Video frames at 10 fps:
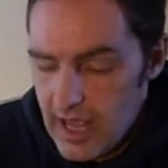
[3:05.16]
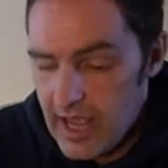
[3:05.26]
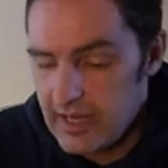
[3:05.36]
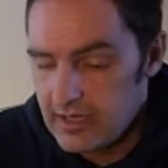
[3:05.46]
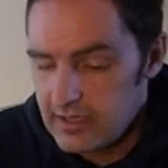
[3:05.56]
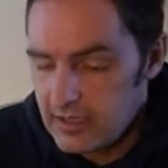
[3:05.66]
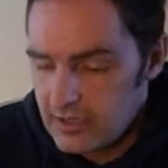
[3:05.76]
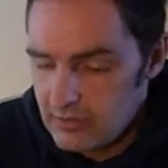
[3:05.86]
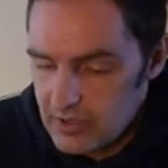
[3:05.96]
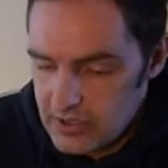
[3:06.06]
Hey, another
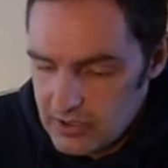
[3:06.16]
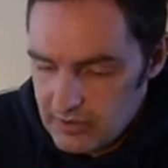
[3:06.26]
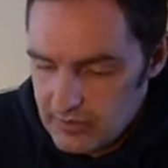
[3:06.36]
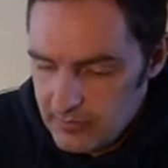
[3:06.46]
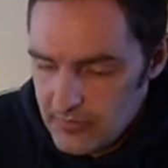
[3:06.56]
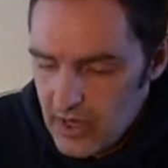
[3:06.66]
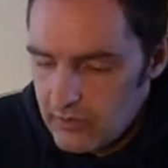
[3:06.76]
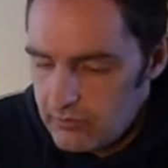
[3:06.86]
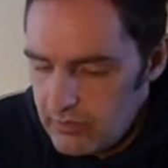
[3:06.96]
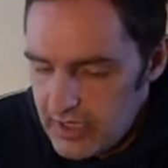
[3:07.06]
question,
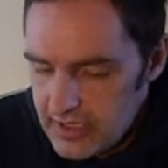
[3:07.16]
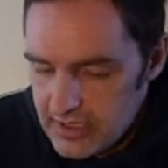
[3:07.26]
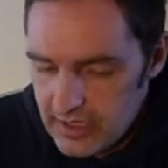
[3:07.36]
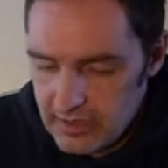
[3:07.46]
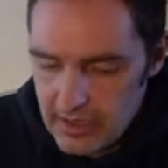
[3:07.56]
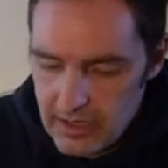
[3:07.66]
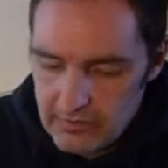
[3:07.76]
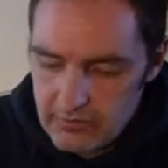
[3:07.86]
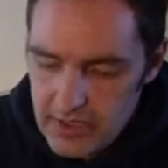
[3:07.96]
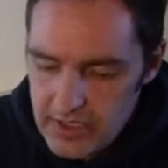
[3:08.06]
reasoning the
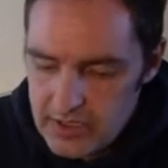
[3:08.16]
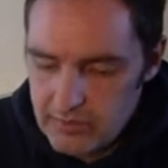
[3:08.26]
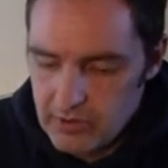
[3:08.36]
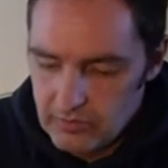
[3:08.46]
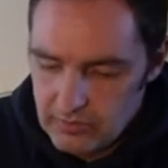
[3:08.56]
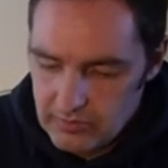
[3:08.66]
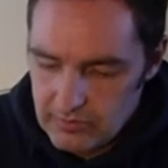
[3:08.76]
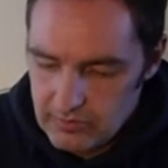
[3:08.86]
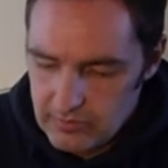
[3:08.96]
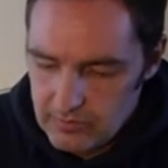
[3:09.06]
unreasonable.
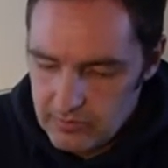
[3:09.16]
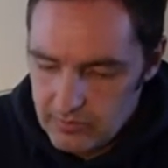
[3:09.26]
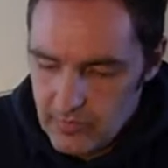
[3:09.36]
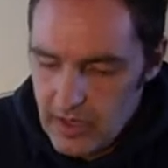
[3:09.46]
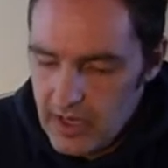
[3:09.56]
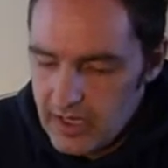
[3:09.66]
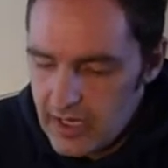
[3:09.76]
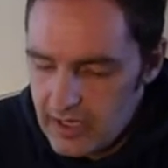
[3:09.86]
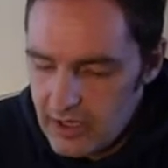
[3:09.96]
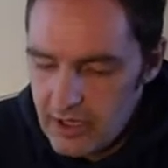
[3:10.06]

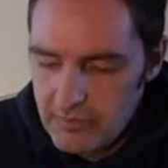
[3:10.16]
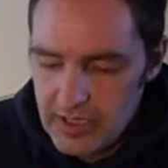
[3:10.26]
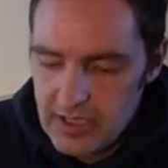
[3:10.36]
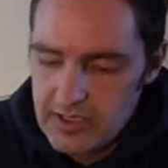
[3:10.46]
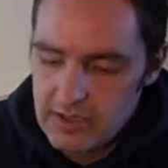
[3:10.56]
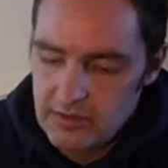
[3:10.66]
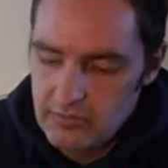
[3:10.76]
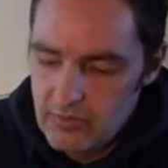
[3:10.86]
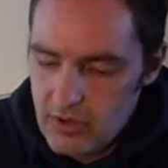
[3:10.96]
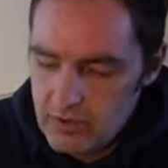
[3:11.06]
Can I be so
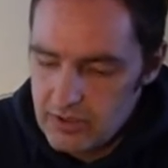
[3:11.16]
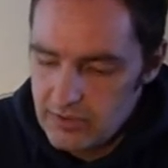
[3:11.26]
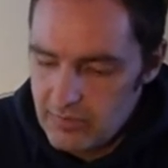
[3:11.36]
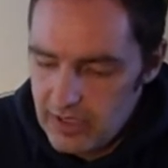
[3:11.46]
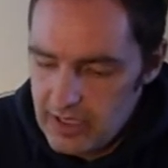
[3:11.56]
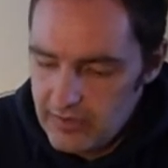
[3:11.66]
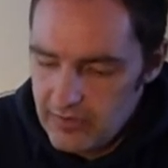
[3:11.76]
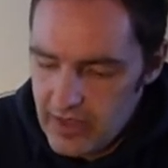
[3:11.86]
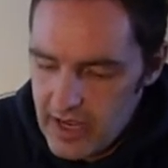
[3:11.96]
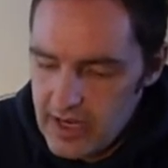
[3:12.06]
wrong to believe
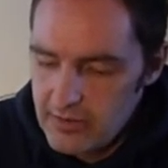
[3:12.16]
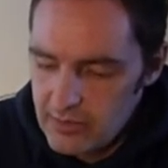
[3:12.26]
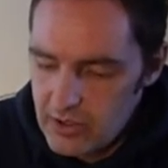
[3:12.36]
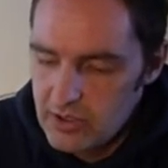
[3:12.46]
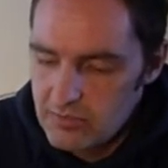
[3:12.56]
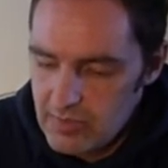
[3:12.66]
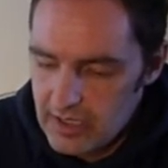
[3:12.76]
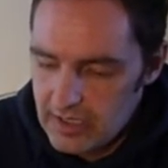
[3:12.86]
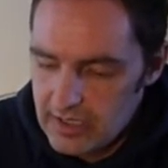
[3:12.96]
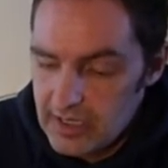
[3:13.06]
they use
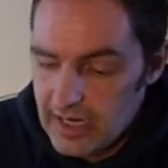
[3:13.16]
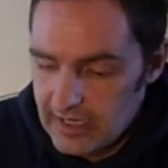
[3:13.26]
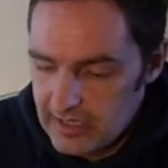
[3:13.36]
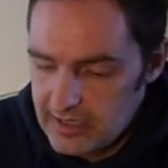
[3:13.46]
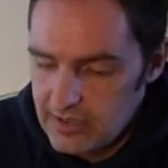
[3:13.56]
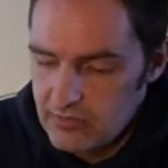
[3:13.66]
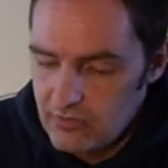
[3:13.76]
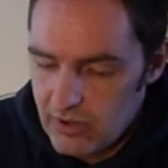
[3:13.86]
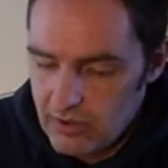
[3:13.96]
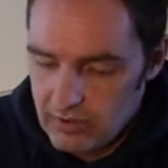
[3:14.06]
me and it is
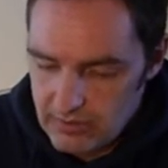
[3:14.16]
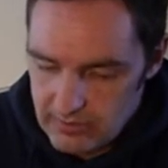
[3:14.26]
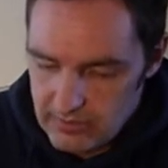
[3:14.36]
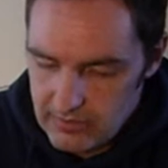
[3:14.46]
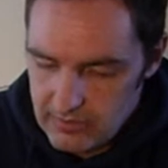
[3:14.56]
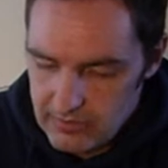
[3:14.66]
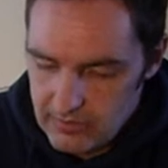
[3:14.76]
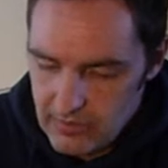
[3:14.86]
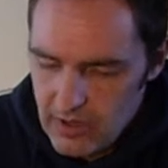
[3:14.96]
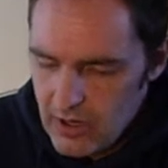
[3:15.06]
wrong?
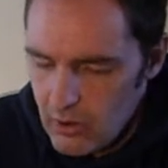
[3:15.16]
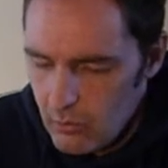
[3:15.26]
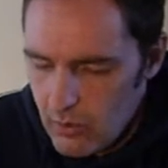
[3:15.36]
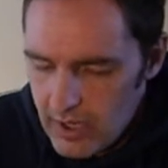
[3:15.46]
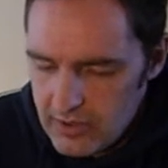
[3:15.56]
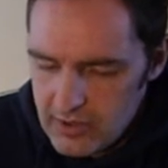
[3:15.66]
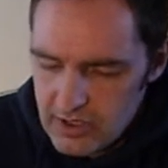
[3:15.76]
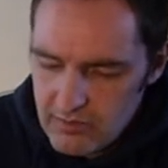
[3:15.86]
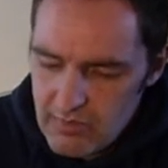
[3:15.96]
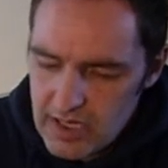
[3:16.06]
Why do
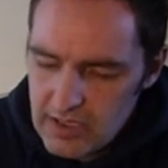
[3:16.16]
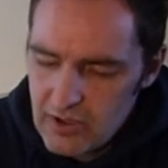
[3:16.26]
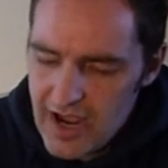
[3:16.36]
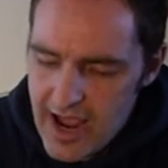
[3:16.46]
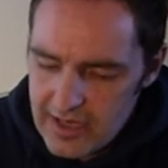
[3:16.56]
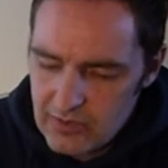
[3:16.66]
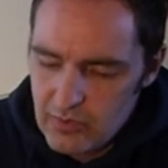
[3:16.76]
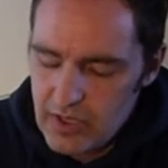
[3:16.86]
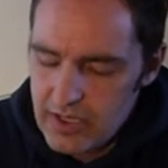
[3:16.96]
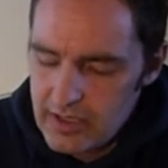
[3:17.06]
so many not act
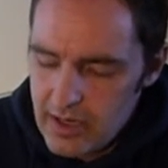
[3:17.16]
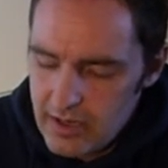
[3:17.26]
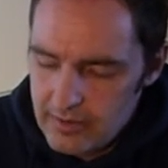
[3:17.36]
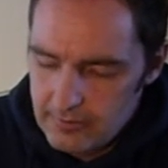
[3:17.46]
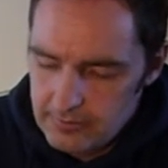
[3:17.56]
when they know?